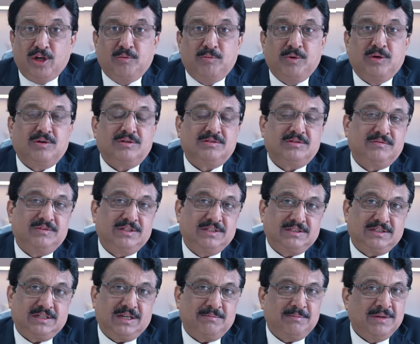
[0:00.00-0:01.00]
because of this
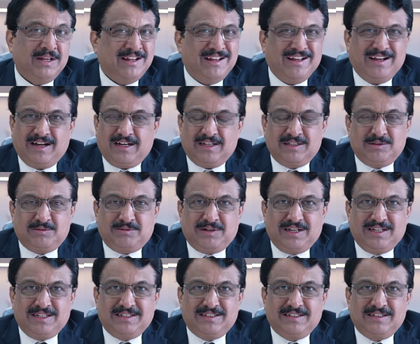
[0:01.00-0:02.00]
time.
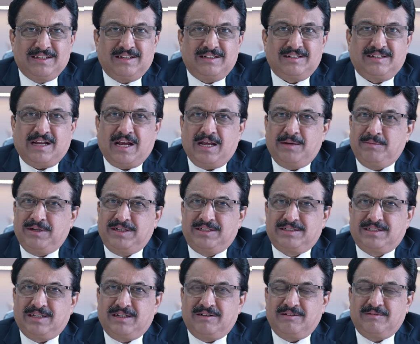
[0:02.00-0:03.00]
Otherwise, time
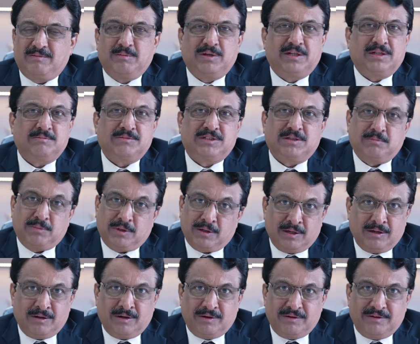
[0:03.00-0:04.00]
itself becomes a
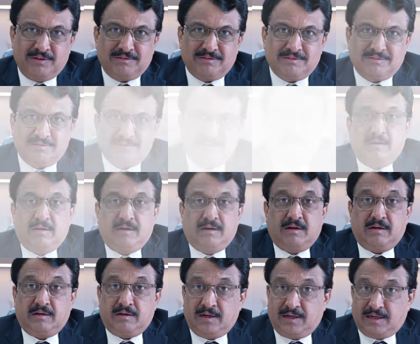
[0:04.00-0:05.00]
burden on you.
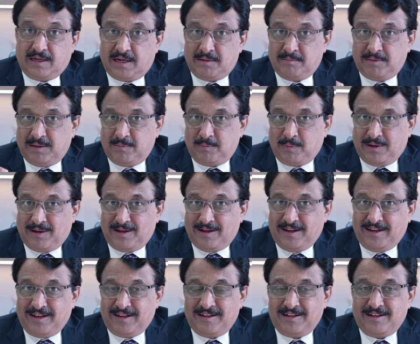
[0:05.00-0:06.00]
Retirement
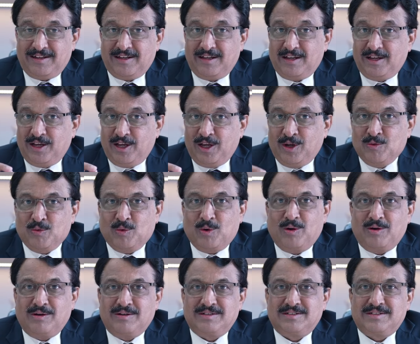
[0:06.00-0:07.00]
planning
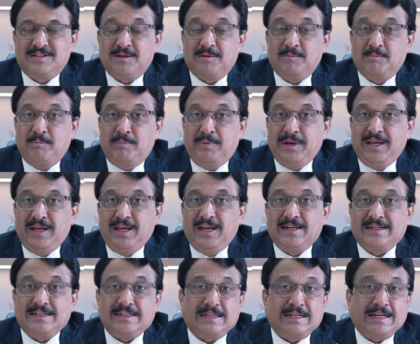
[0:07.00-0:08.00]
involves
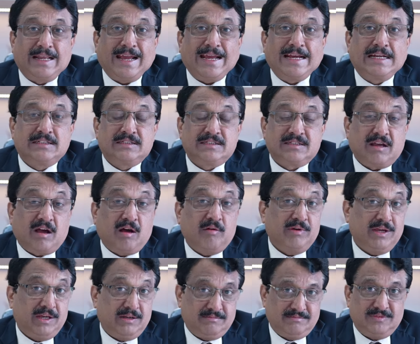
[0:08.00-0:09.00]
being tech
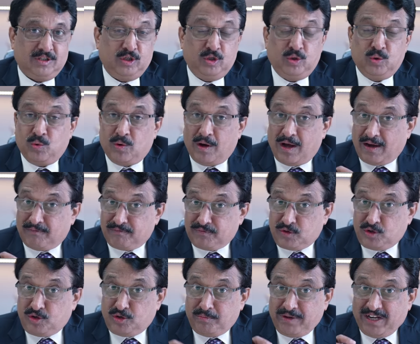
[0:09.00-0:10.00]
savvy. You have
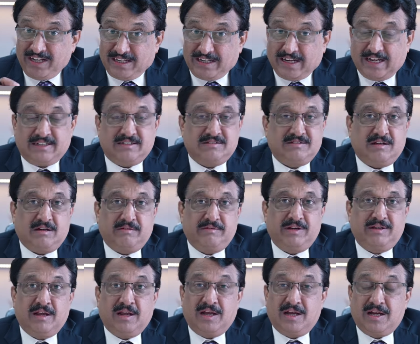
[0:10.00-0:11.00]
to be tech
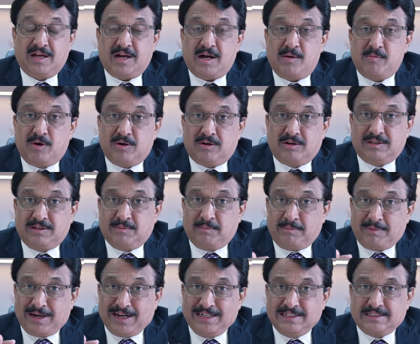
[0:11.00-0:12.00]
savvy. Come out of the
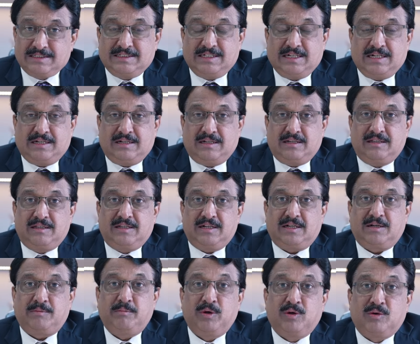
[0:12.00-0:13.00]
mindset
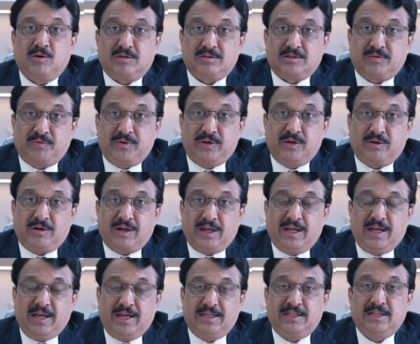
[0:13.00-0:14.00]
that because of your
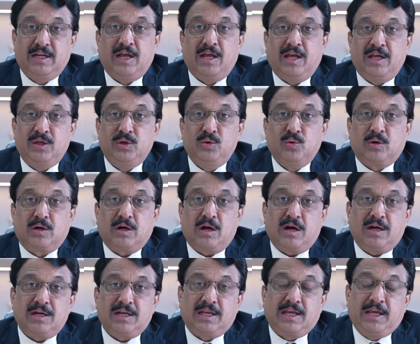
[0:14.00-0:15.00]
age, you
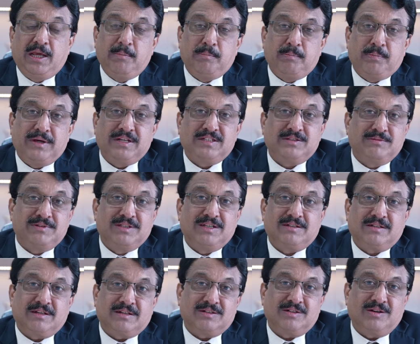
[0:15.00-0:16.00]
can't keep pace with the
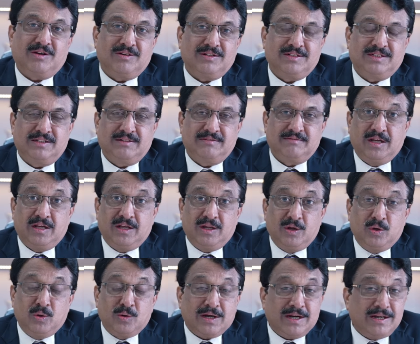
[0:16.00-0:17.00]
technology.
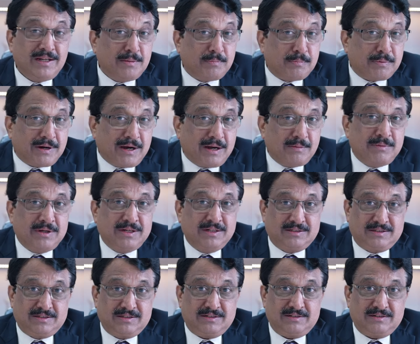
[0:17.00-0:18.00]
Look at the Prime
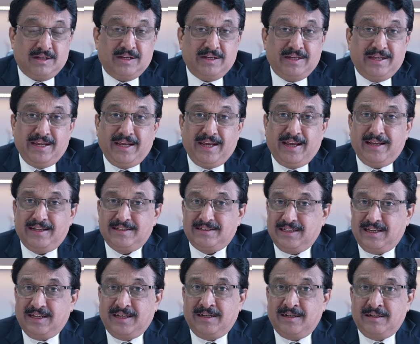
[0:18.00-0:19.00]
Minister. He is
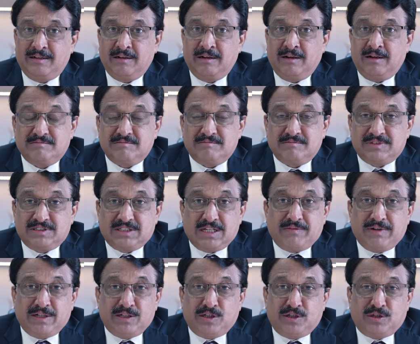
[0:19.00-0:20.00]
in
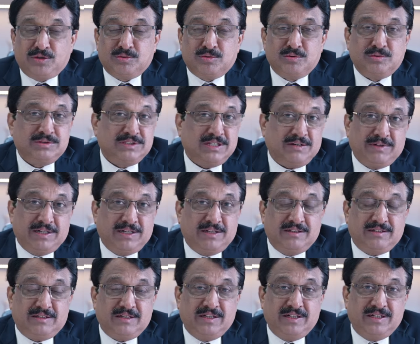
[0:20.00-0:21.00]
72,
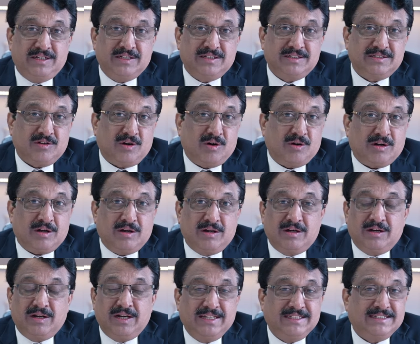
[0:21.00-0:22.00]
73 years or
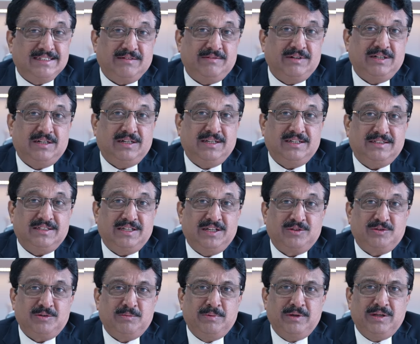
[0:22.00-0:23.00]
early 70s, he
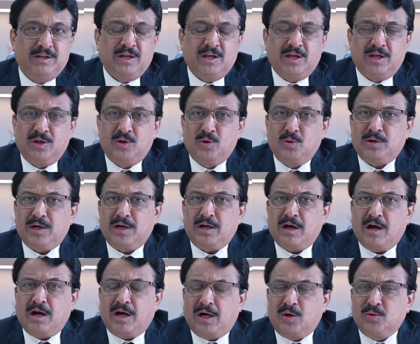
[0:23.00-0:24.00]
could be. Look at
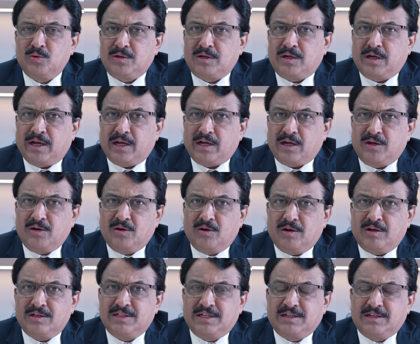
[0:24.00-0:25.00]
how
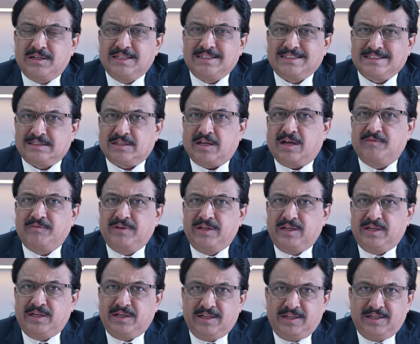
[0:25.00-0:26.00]
technologically savvy
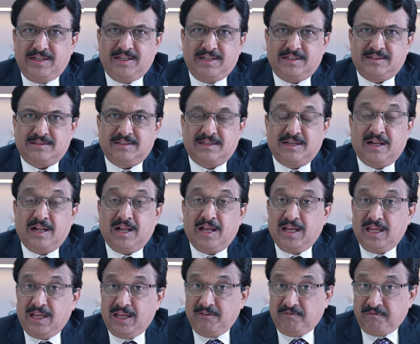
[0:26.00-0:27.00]
he is.
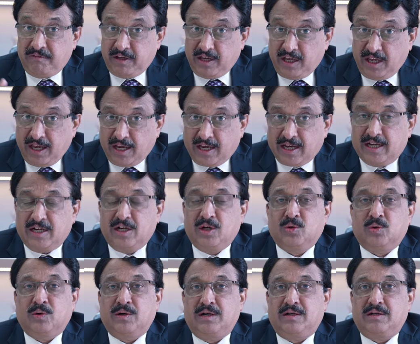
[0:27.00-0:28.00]
If he can
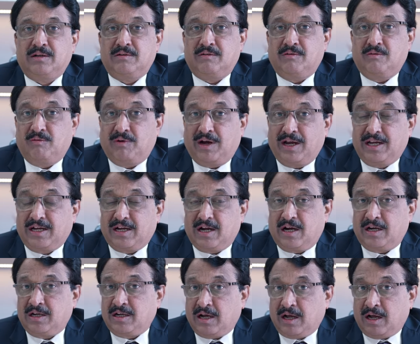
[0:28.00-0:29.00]
do it, why
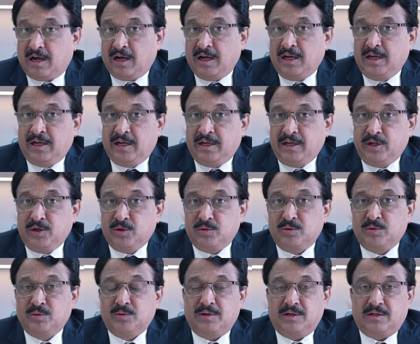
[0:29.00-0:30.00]
can't I and you
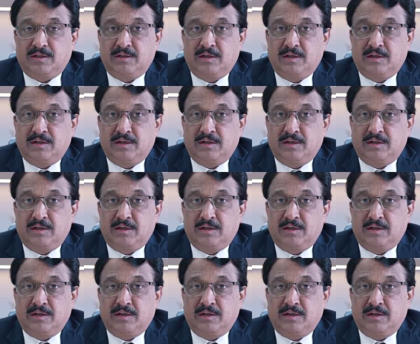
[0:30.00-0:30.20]
do it?